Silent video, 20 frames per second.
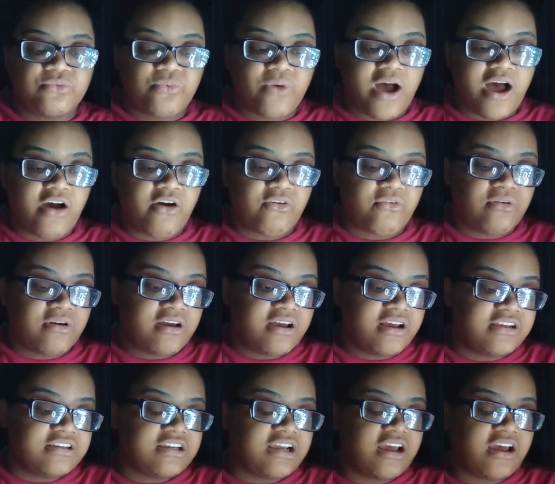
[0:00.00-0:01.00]
Wow.
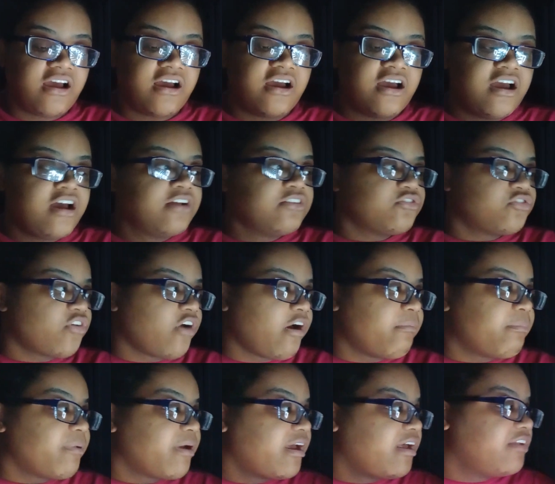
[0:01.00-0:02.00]
Yeah,
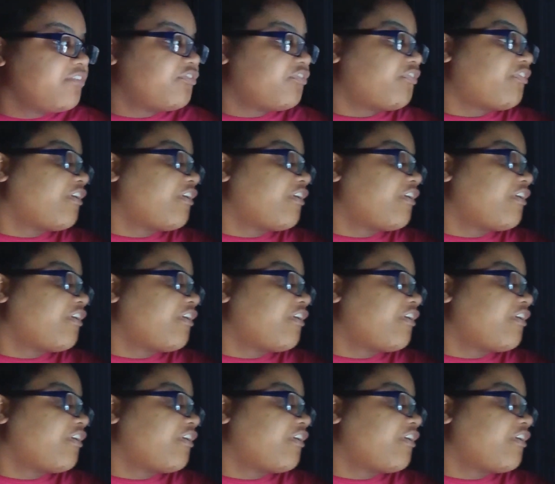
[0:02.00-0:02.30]
drop a